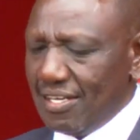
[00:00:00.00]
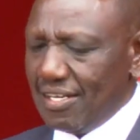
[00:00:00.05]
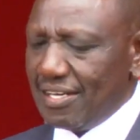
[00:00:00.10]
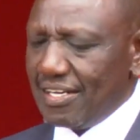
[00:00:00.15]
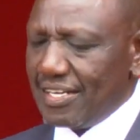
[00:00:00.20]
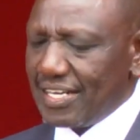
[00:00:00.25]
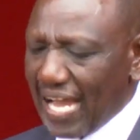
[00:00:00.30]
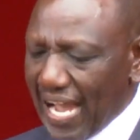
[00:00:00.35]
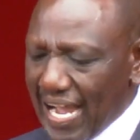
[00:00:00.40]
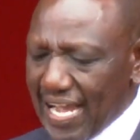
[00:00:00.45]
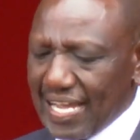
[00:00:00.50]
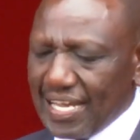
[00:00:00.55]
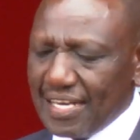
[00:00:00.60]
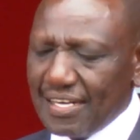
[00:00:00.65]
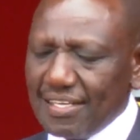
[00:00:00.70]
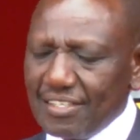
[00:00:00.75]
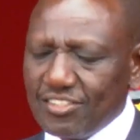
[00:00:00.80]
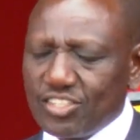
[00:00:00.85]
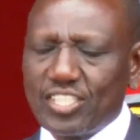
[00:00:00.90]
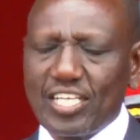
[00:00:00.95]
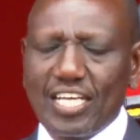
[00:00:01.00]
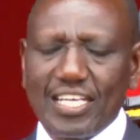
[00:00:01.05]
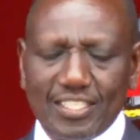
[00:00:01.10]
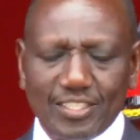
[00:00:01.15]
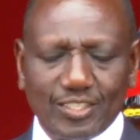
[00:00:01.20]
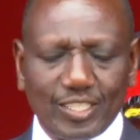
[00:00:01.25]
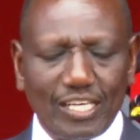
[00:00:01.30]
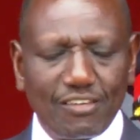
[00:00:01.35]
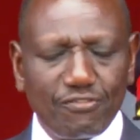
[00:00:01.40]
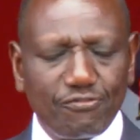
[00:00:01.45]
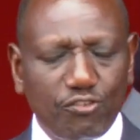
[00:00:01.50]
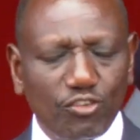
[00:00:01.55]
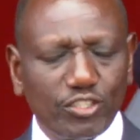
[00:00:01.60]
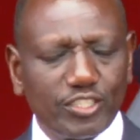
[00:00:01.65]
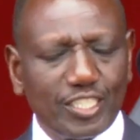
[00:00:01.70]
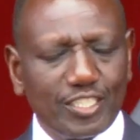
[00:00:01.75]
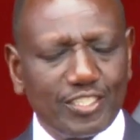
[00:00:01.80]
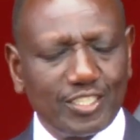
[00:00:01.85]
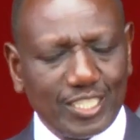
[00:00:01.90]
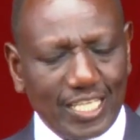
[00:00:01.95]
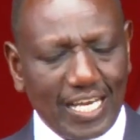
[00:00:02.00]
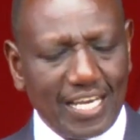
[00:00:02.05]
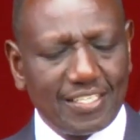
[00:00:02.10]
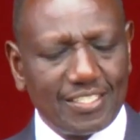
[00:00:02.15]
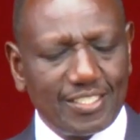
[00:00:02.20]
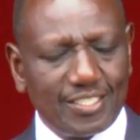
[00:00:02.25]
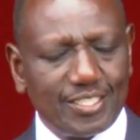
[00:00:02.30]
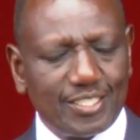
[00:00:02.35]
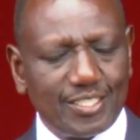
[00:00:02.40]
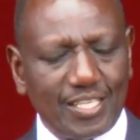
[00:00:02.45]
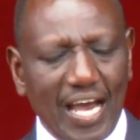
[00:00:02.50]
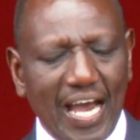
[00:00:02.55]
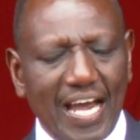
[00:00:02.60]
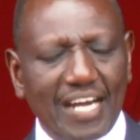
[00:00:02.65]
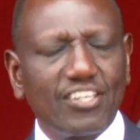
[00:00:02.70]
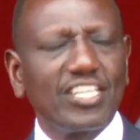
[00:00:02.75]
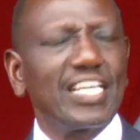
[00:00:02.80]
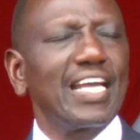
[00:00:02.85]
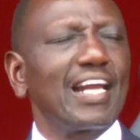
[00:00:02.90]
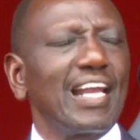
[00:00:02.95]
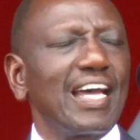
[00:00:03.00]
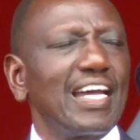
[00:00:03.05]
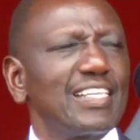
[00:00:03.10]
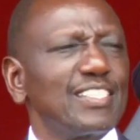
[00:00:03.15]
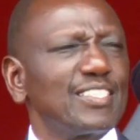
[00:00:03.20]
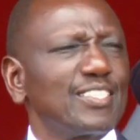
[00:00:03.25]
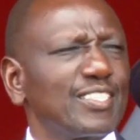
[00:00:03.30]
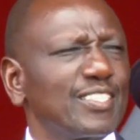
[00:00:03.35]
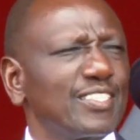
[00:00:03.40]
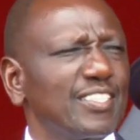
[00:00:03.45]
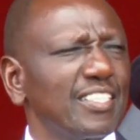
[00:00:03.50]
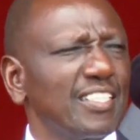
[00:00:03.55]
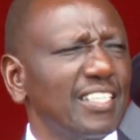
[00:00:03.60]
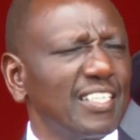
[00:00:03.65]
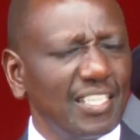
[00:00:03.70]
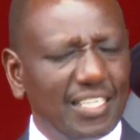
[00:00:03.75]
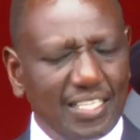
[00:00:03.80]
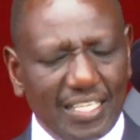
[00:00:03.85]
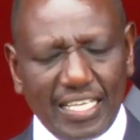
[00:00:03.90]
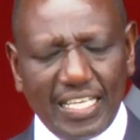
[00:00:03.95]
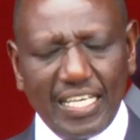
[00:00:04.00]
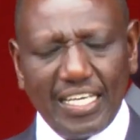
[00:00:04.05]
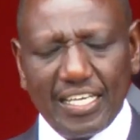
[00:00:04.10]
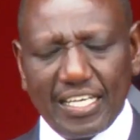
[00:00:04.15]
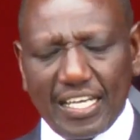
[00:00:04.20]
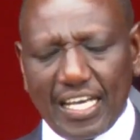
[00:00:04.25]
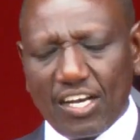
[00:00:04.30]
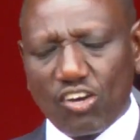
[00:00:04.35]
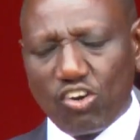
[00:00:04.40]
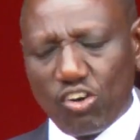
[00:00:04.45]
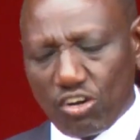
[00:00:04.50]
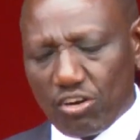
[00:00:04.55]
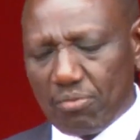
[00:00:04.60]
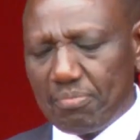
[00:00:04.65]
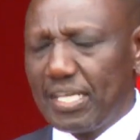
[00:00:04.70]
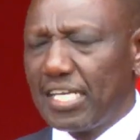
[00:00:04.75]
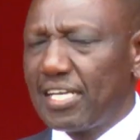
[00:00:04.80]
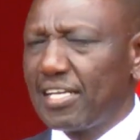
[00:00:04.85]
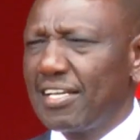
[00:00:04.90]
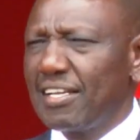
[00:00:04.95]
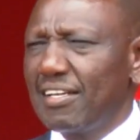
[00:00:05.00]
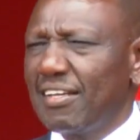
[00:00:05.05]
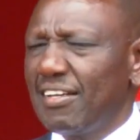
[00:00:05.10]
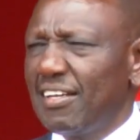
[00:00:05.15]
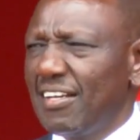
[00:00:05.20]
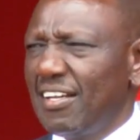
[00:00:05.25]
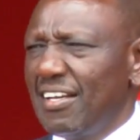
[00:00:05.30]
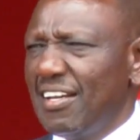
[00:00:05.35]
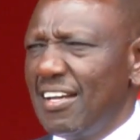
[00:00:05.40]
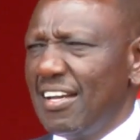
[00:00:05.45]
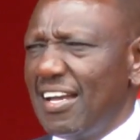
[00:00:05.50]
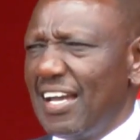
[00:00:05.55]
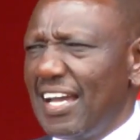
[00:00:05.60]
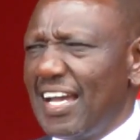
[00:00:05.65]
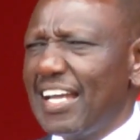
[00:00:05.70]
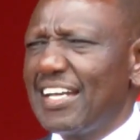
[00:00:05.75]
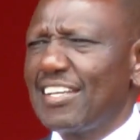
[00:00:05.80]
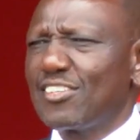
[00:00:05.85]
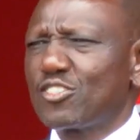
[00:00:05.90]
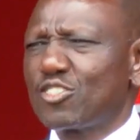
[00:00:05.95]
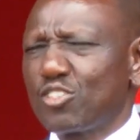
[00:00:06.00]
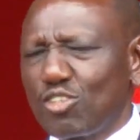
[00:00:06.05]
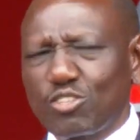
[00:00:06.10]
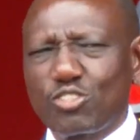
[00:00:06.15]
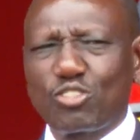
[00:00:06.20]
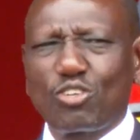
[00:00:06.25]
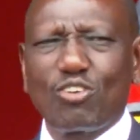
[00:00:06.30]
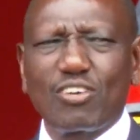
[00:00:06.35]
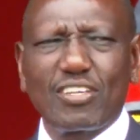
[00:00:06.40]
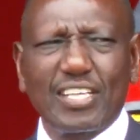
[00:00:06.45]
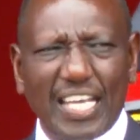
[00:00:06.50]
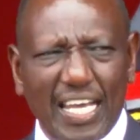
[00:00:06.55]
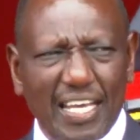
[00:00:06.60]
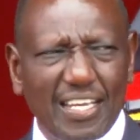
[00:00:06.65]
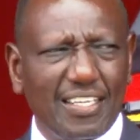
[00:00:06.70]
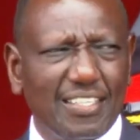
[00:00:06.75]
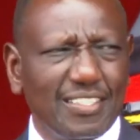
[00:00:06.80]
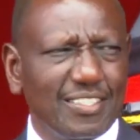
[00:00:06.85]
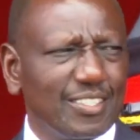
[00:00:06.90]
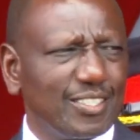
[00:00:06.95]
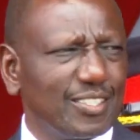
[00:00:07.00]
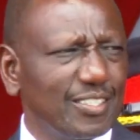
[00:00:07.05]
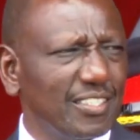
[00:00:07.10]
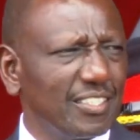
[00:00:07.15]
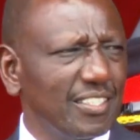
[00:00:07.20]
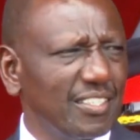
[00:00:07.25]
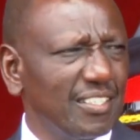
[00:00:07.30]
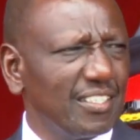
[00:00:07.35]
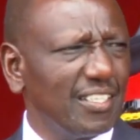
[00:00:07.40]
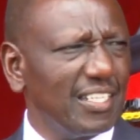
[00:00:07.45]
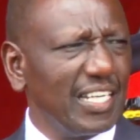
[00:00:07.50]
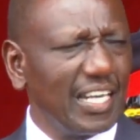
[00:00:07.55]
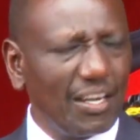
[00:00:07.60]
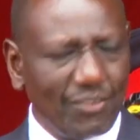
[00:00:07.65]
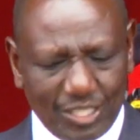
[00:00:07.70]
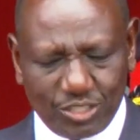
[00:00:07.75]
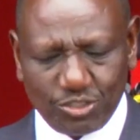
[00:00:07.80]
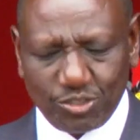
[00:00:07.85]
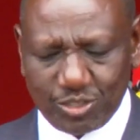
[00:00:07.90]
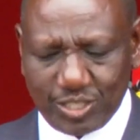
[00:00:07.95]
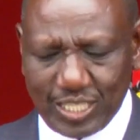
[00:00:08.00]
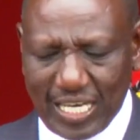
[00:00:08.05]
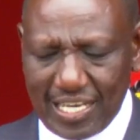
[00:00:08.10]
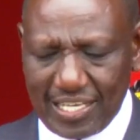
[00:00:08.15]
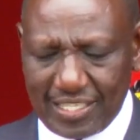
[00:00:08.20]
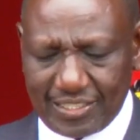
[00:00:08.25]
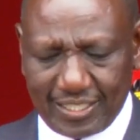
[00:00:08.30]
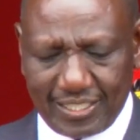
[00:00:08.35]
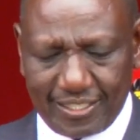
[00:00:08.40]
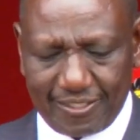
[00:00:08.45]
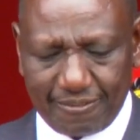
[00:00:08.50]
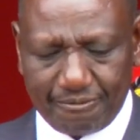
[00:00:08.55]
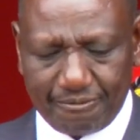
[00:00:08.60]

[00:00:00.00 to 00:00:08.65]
9 shillings and 40 cents are realized in economic and social gains in our society.